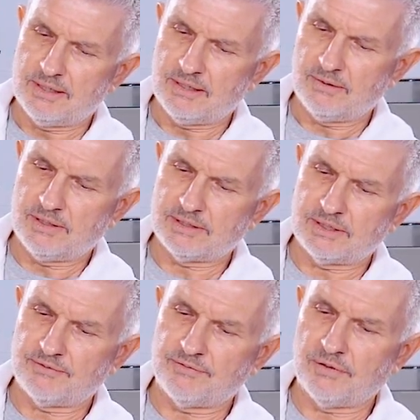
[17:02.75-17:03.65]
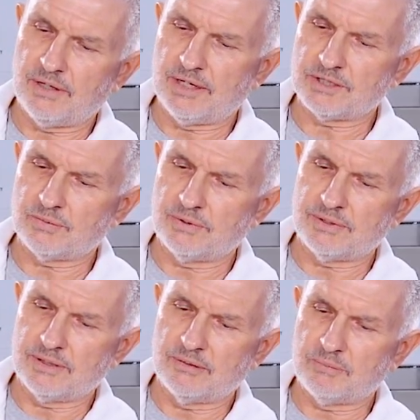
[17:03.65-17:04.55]
they sit flush with
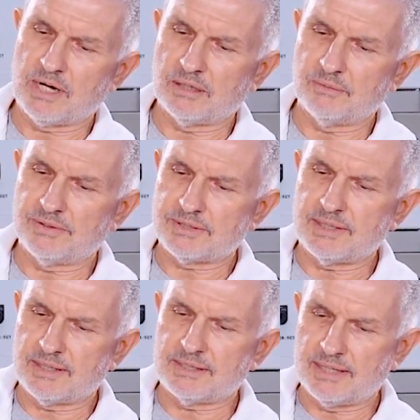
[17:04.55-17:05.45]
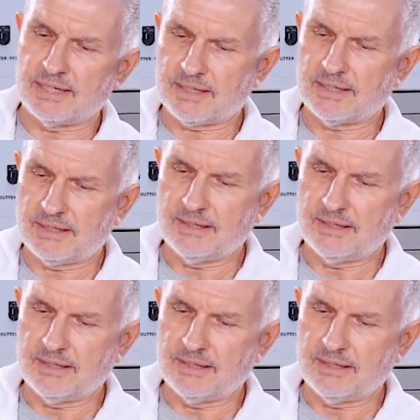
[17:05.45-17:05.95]
the bottom of the sink deck.